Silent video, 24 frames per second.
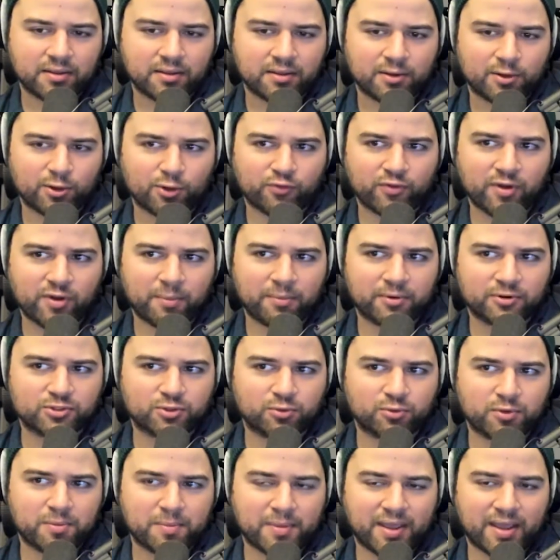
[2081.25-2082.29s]
November, so
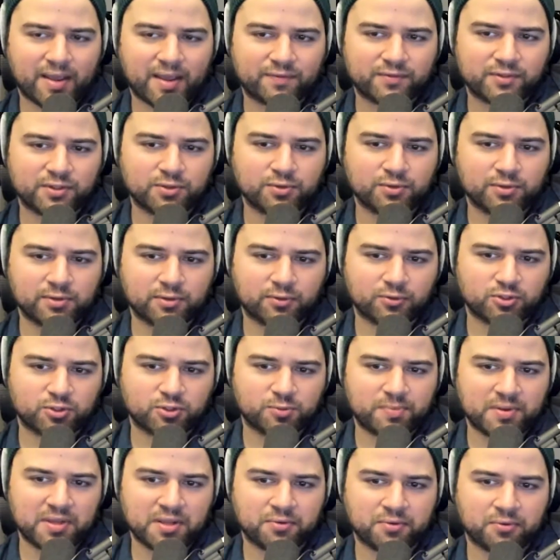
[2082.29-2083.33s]
we may have to do a little
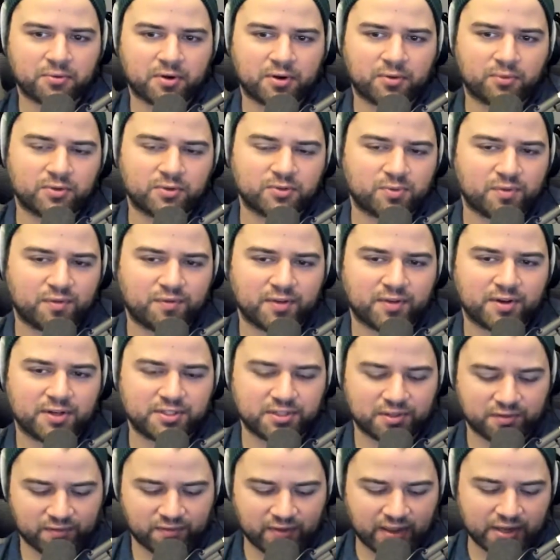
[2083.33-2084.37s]
speed run once we finish
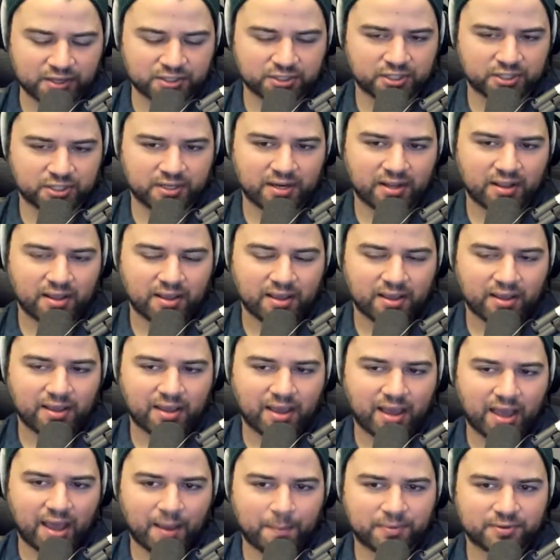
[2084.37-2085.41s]
Invasion
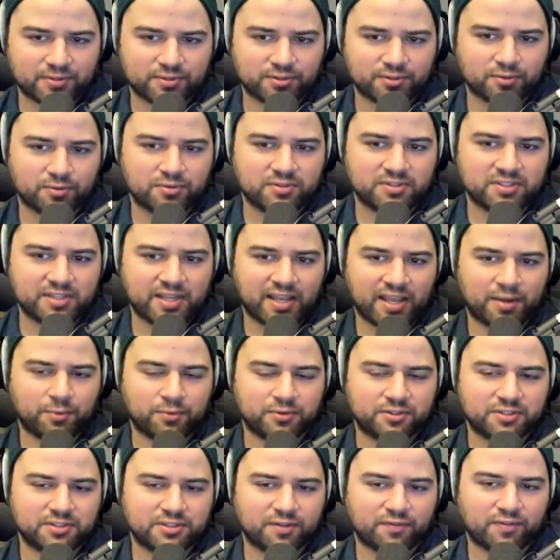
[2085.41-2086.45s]
episode 10,
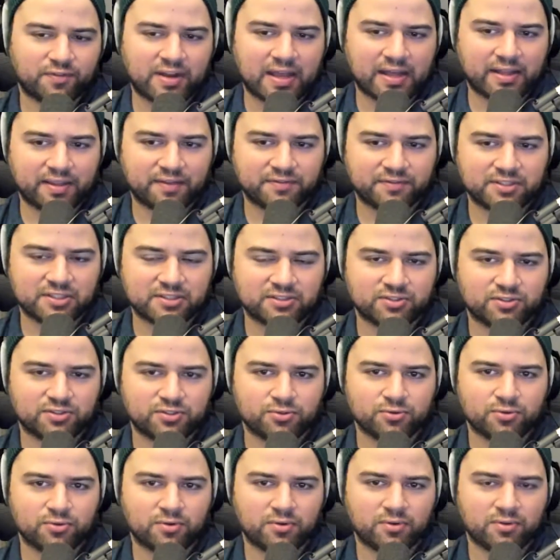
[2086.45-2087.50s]
which is the finale of season
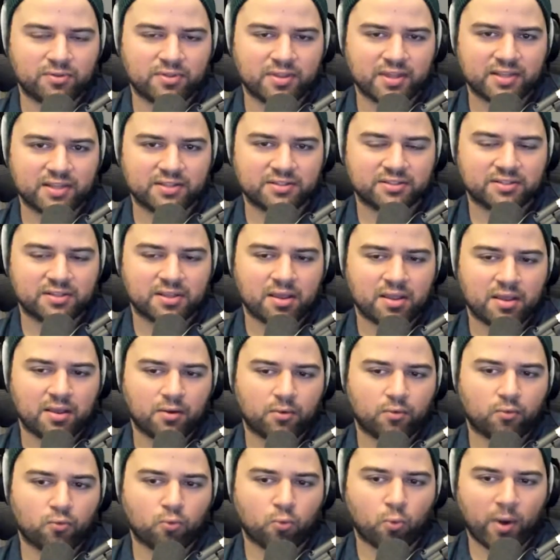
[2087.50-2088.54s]
2 this
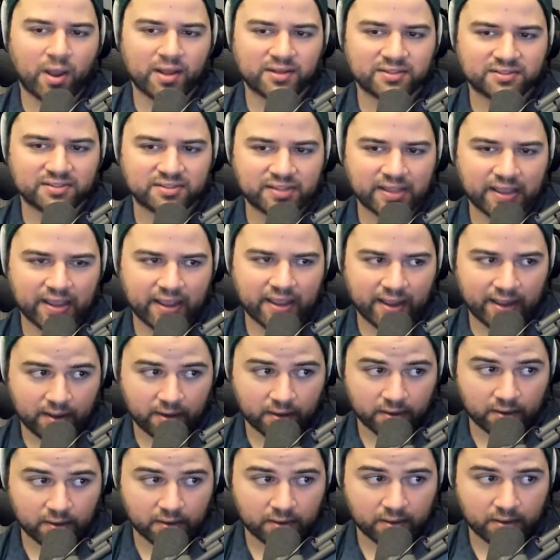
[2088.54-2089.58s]
Wednesday.
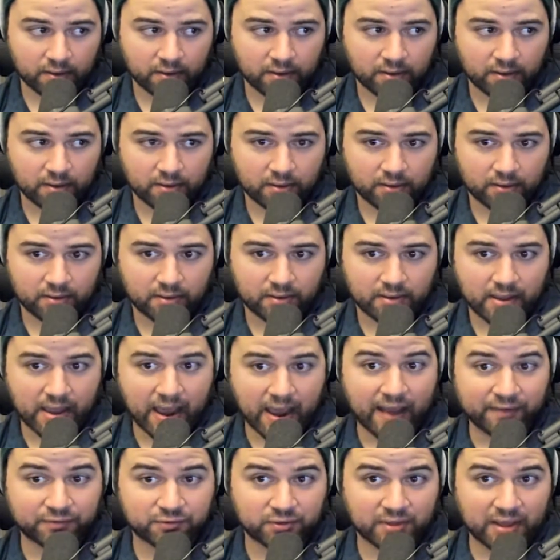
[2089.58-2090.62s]

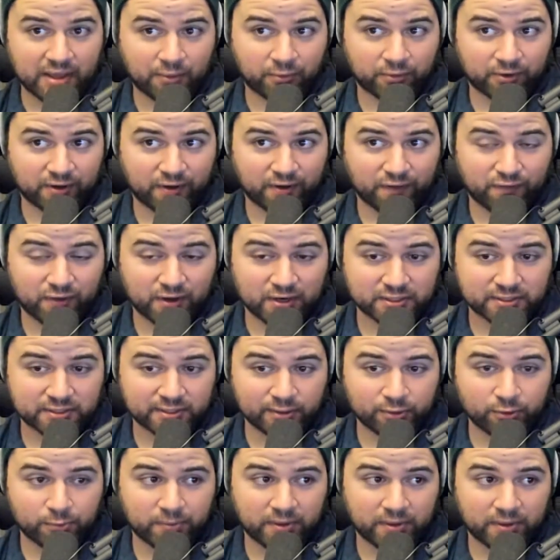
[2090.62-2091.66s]
After that, we're going to finish
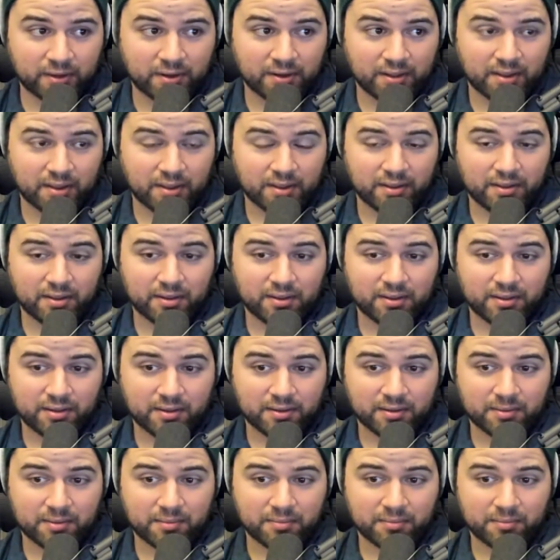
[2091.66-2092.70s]
Lupin
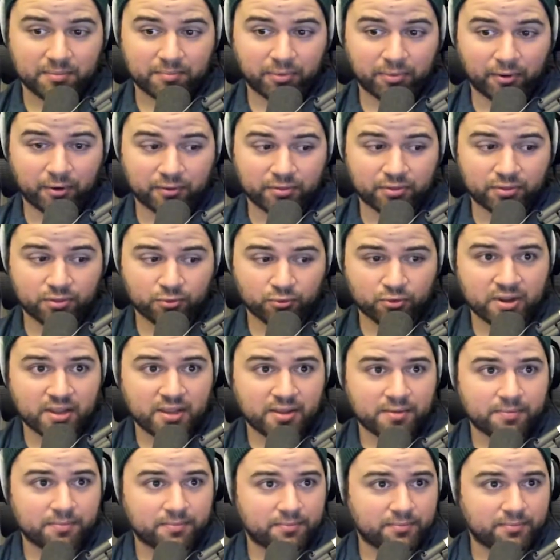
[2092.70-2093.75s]
part 3.